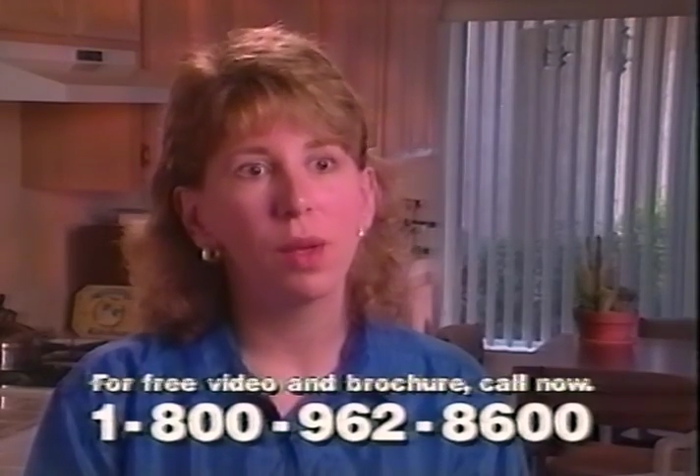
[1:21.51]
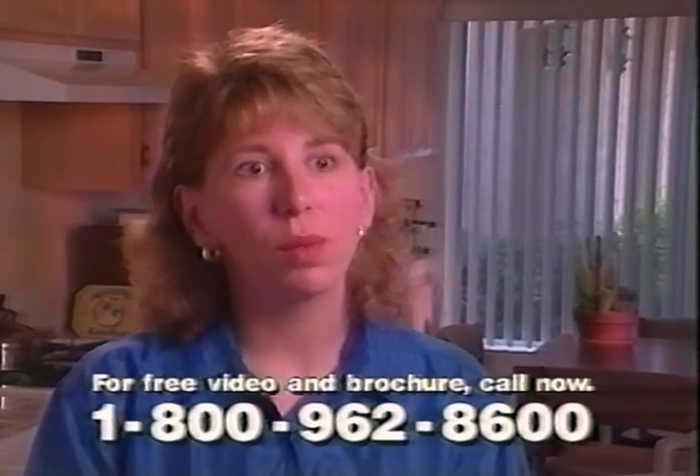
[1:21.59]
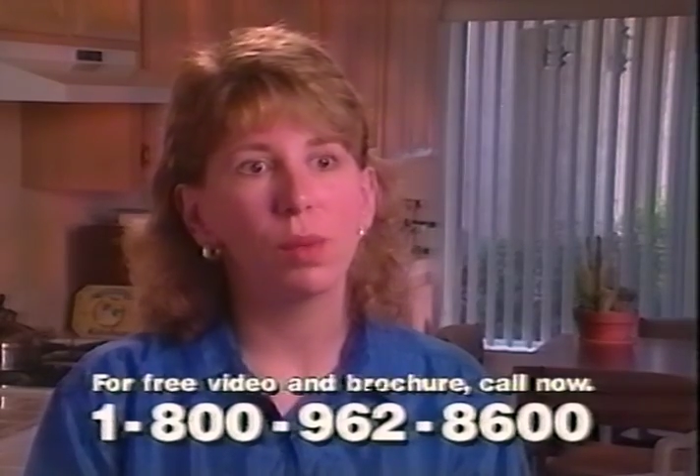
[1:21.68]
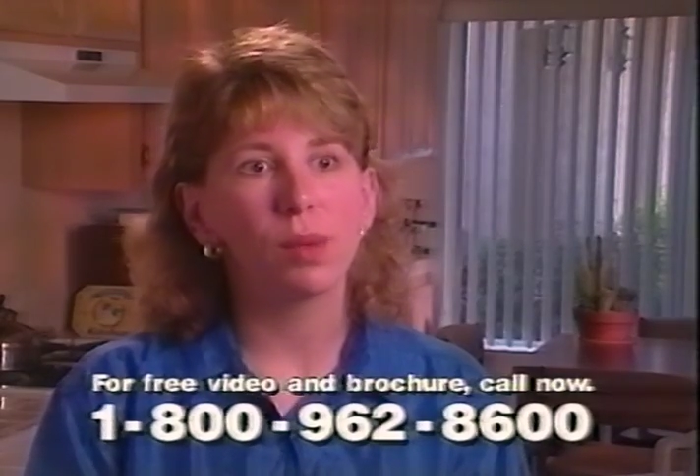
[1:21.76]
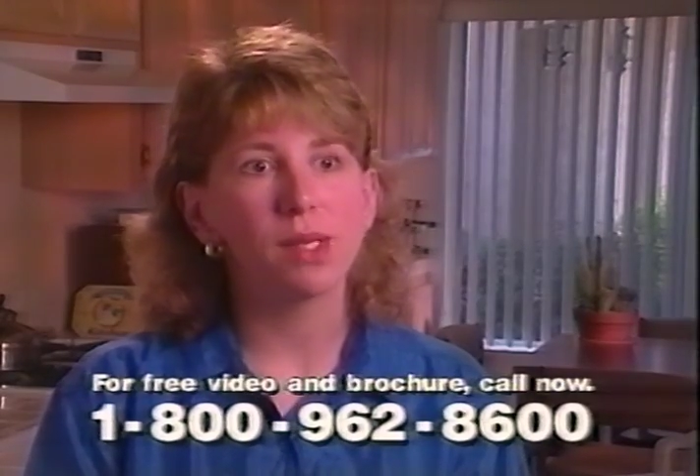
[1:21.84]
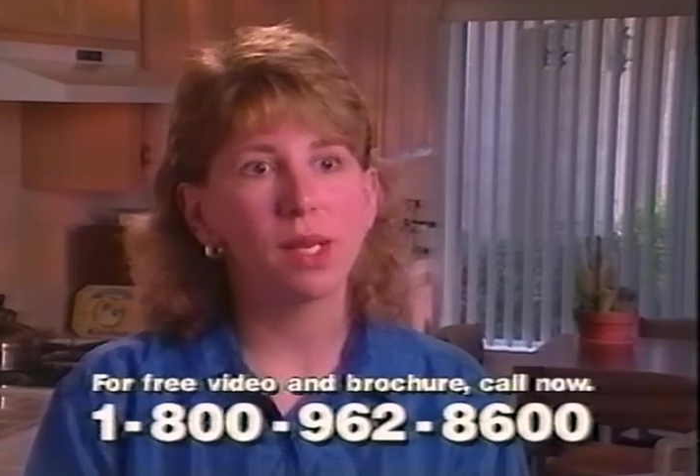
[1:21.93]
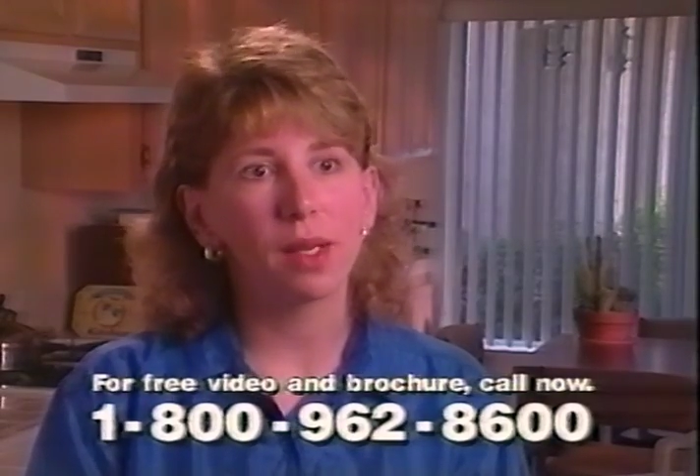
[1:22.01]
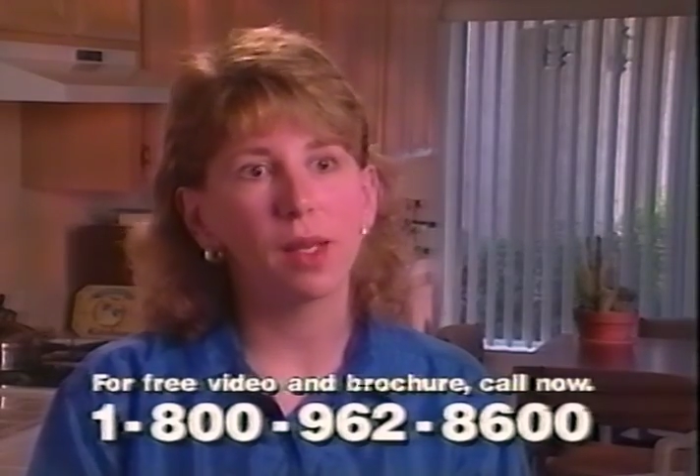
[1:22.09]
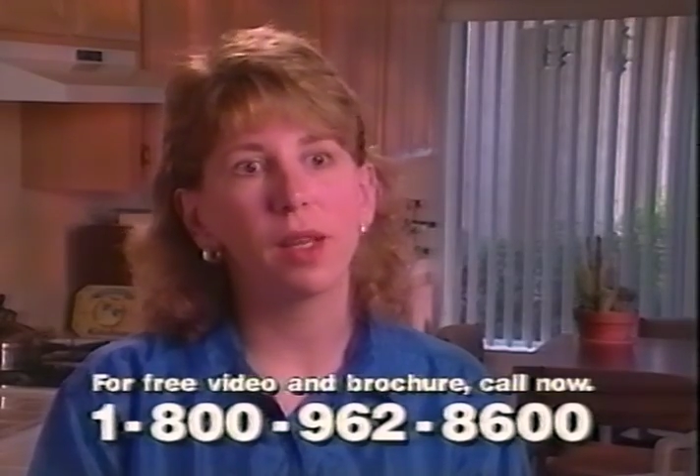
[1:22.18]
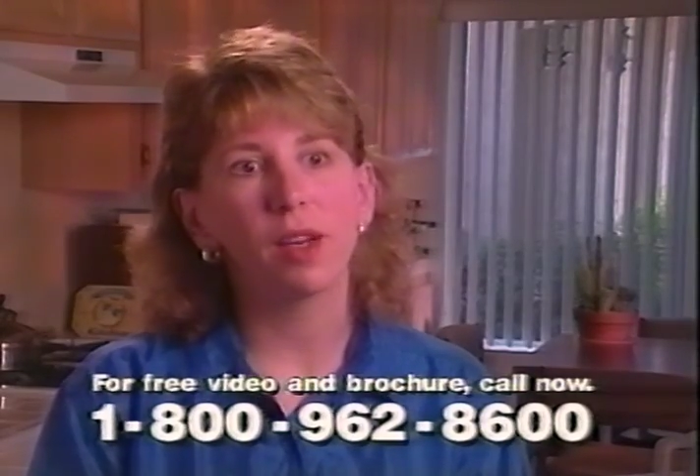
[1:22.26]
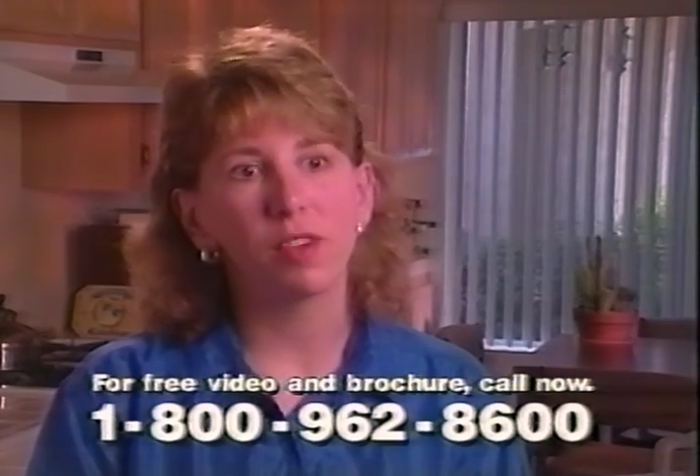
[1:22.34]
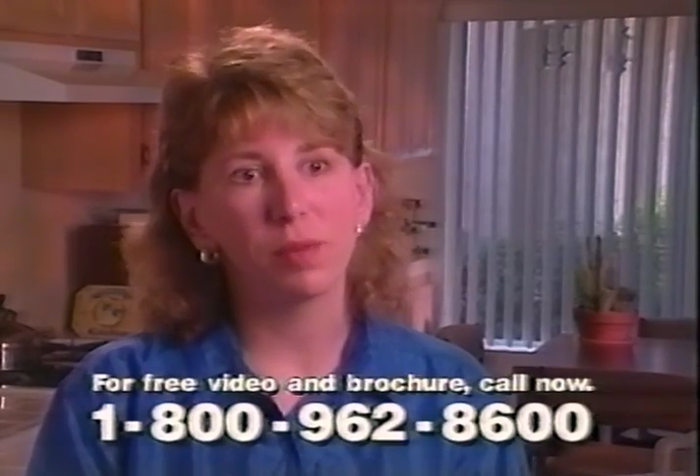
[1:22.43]
when we're taking
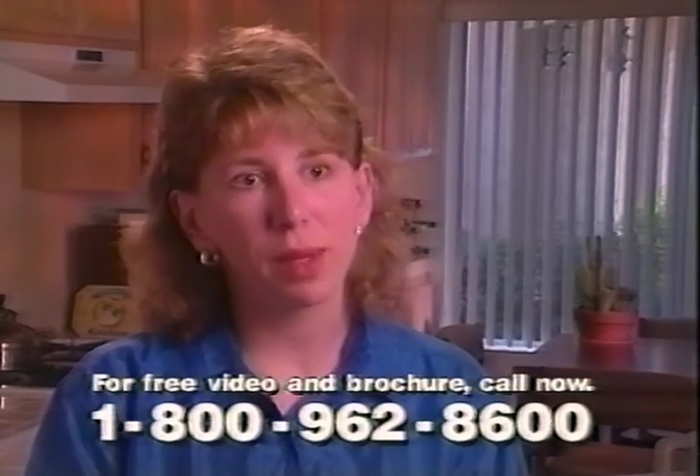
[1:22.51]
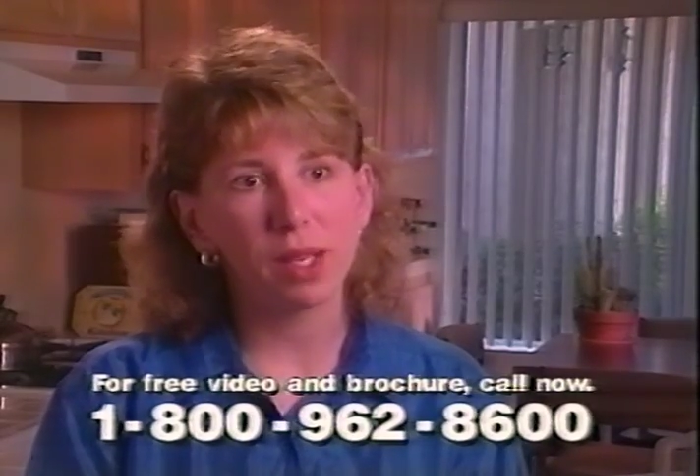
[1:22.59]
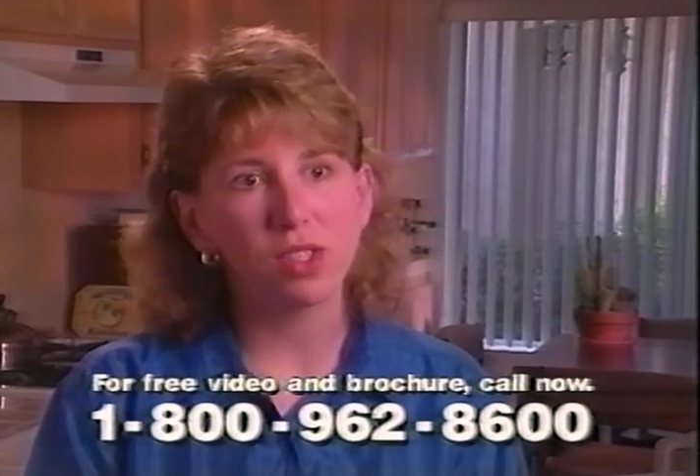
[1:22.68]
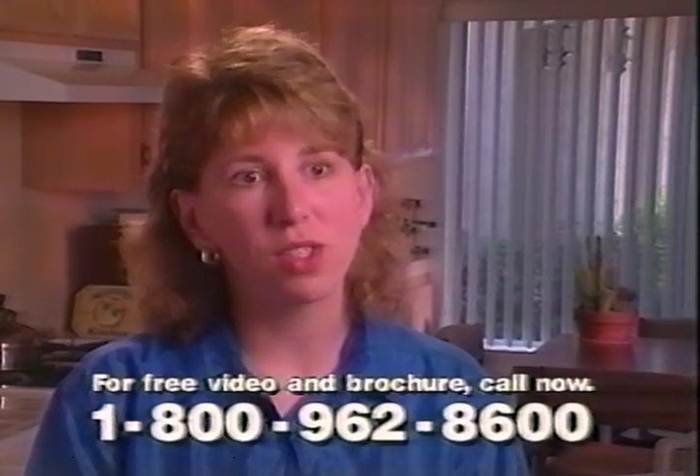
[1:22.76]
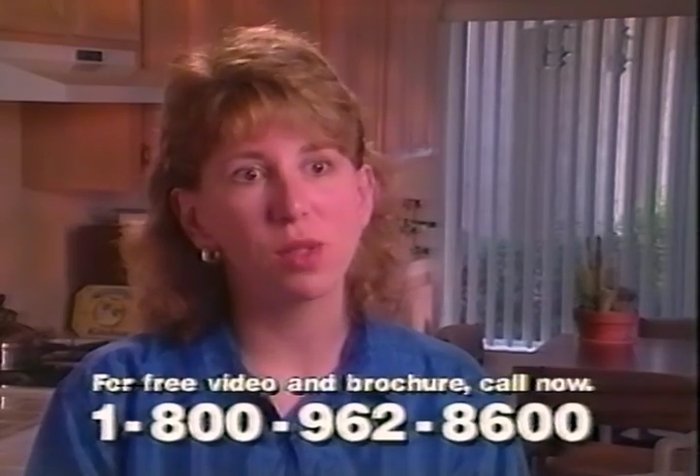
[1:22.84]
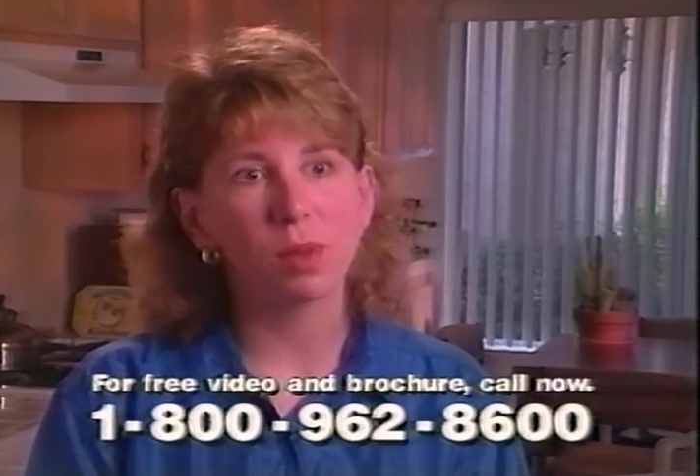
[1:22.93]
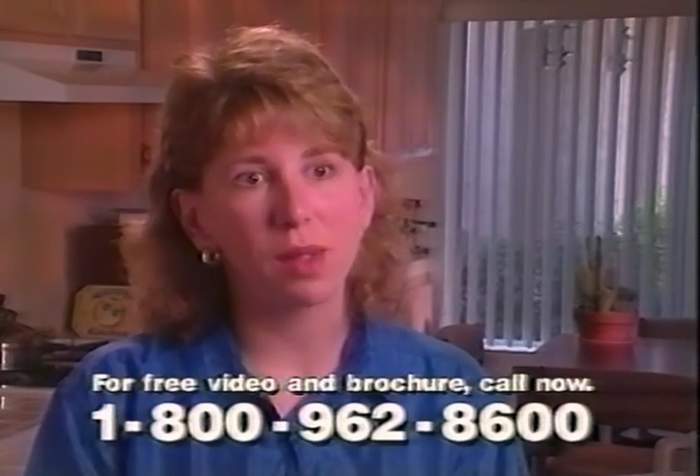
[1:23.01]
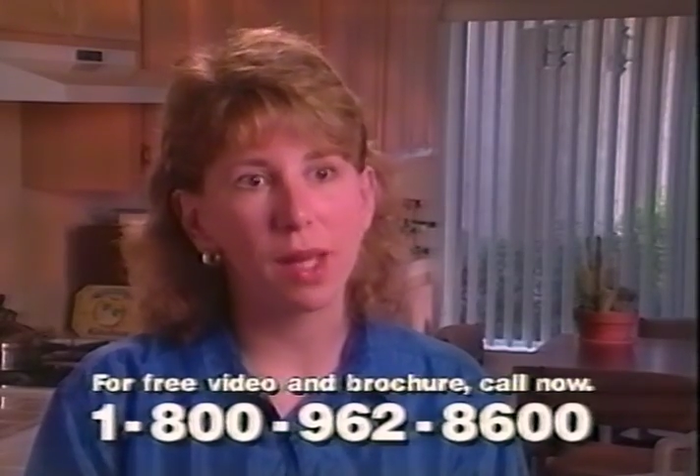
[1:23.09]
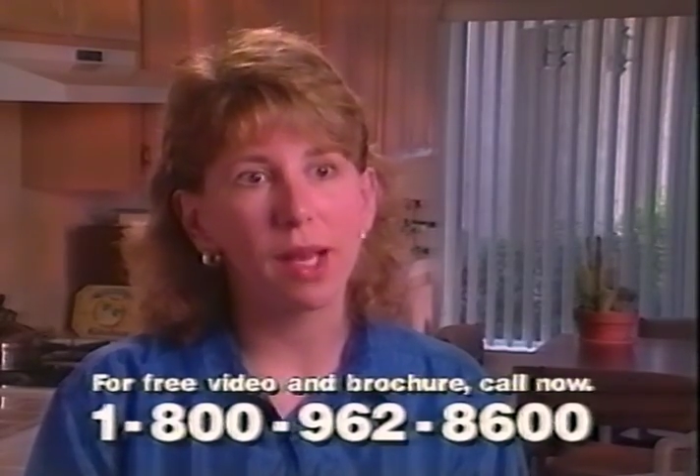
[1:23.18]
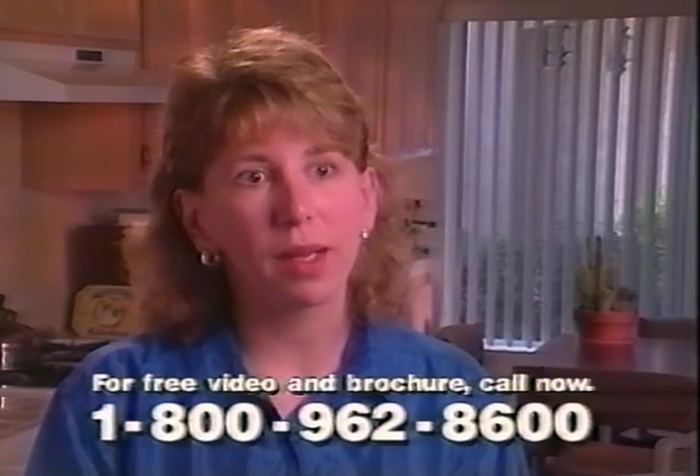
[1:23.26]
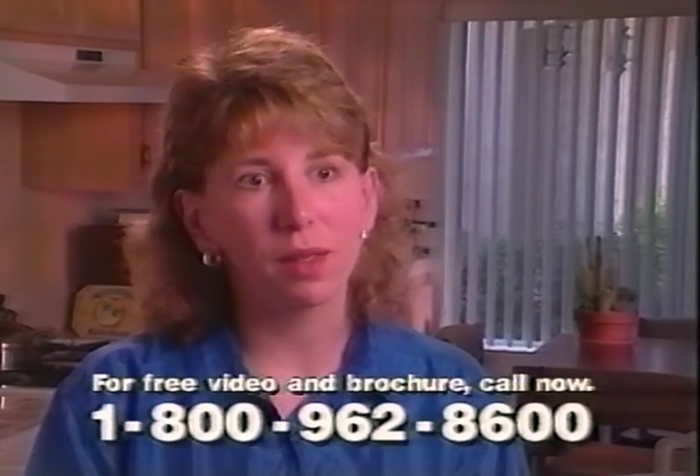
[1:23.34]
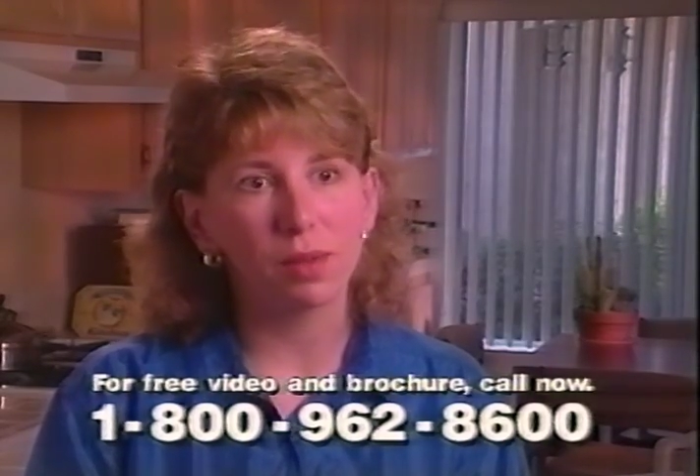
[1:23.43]
care of patients with
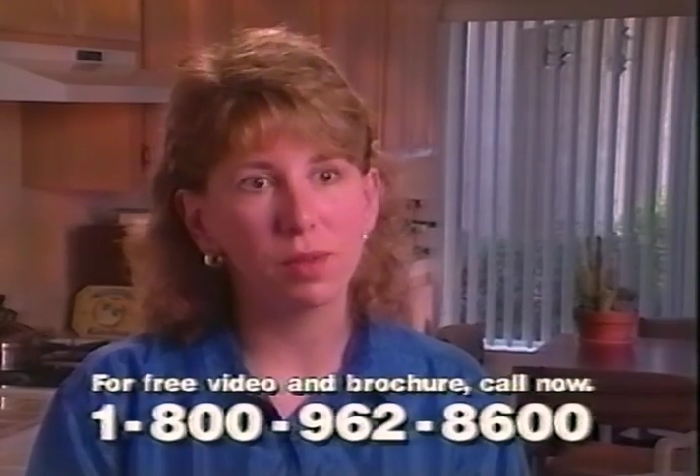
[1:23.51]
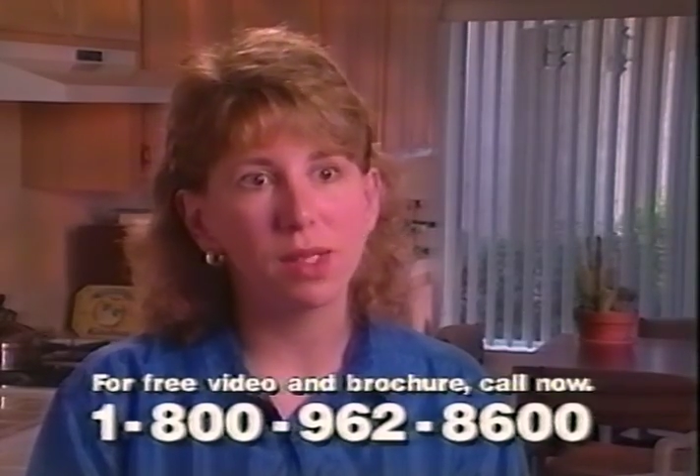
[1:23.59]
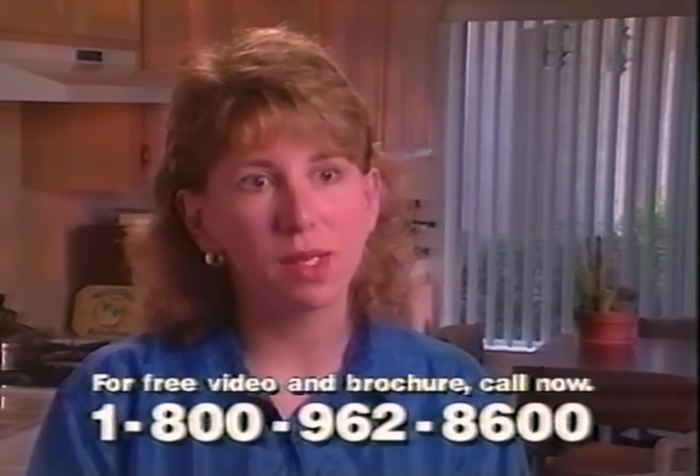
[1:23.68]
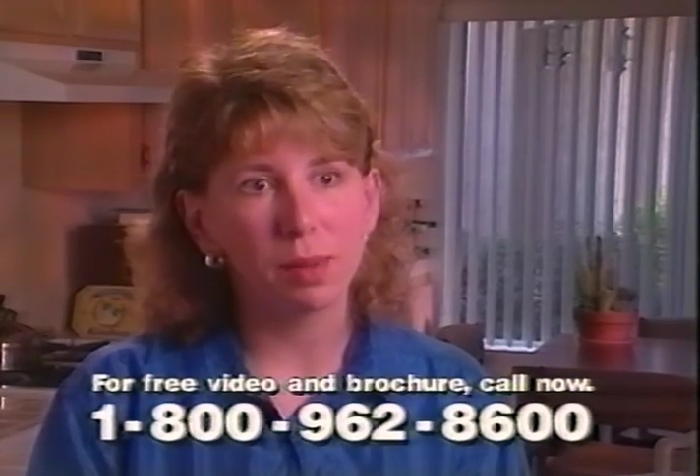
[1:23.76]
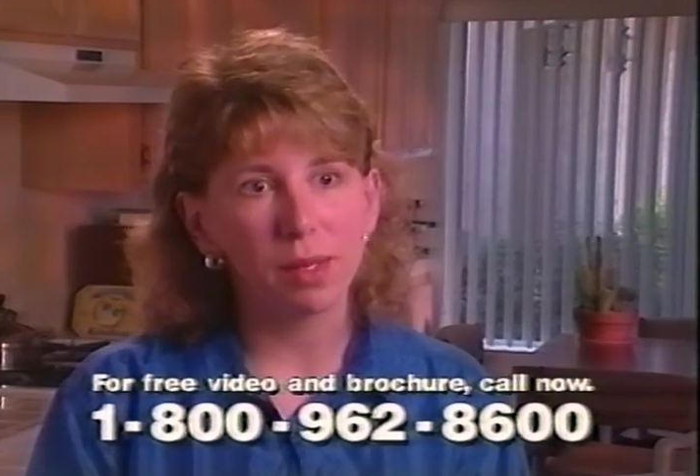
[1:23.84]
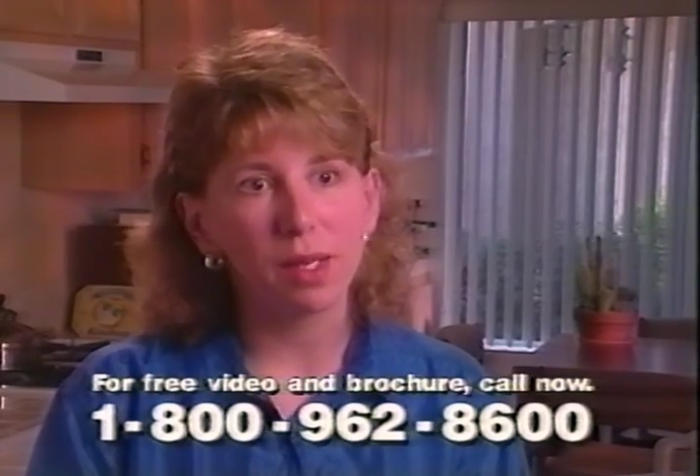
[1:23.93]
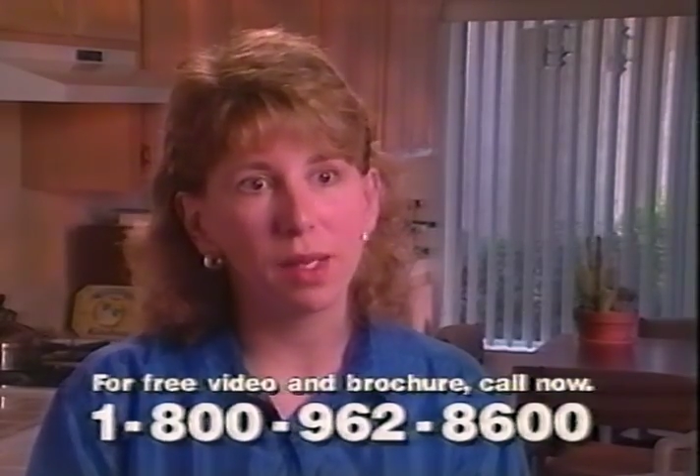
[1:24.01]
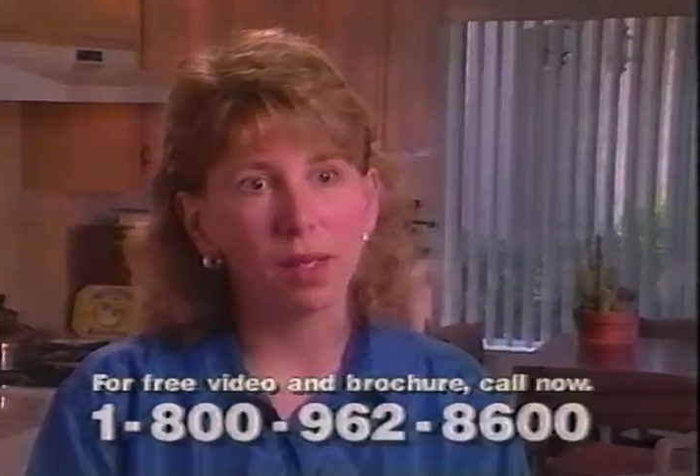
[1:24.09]
active TB.